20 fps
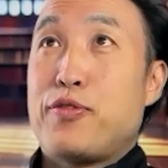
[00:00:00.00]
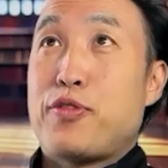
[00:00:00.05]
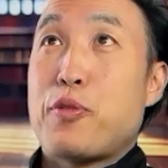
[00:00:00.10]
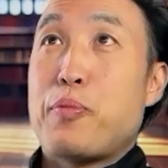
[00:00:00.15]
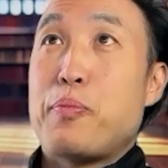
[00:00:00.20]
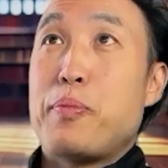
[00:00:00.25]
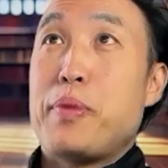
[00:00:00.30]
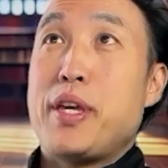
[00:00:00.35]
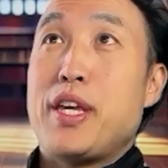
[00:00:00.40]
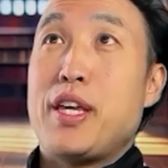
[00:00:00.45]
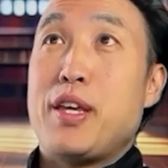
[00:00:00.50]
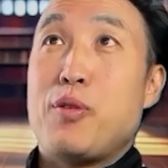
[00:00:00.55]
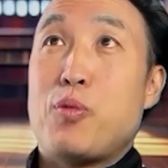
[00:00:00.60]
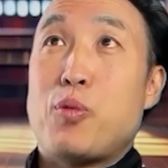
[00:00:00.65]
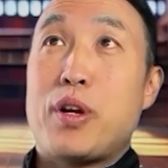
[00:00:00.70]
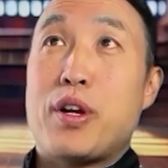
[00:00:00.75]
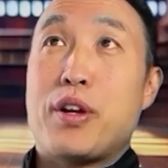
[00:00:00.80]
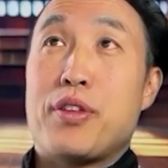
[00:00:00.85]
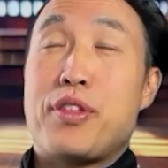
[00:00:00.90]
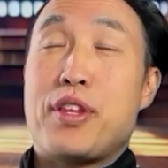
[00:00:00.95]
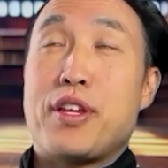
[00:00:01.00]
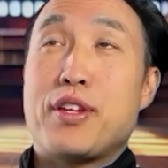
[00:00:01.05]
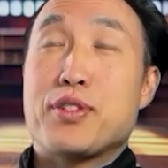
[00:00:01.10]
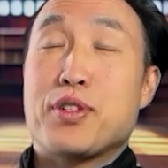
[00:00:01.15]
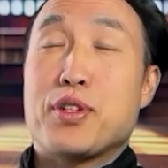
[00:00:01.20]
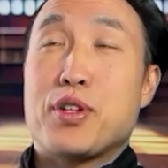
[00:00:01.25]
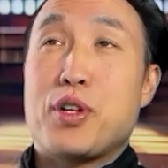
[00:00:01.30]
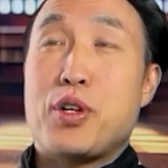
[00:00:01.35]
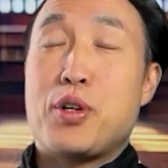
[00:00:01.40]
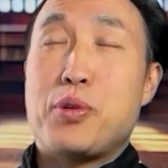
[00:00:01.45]
for me, where things
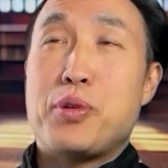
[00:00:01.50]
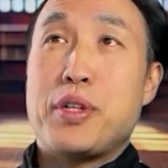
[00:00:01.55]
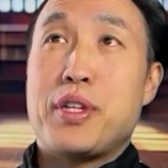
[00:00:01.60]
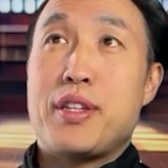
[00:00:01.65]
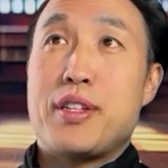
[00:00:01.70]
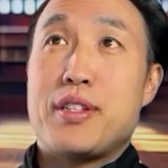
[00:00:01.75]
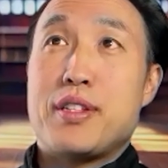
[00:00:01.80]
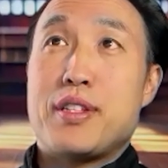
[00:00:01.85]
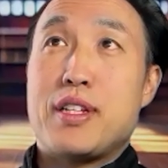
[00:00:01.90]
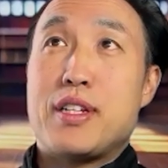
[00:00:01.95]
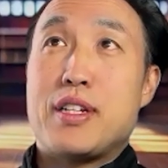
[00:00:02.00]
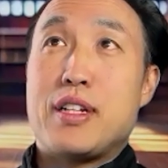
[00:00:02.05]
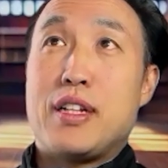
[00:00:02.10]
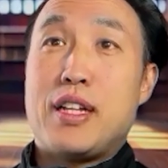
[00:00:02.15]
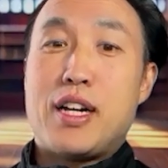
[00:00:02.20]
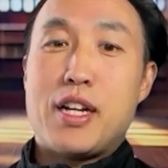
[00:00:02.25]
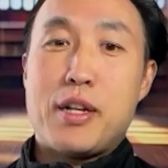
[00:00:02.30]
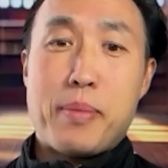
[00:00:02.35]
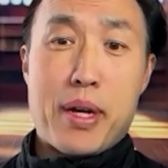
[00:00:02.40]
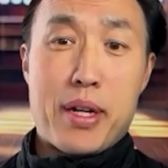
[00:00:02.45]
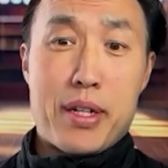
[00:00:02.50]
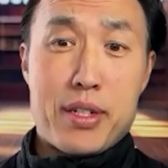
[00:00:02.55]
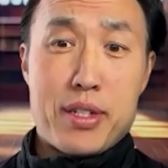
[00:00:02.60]
are going is a lot about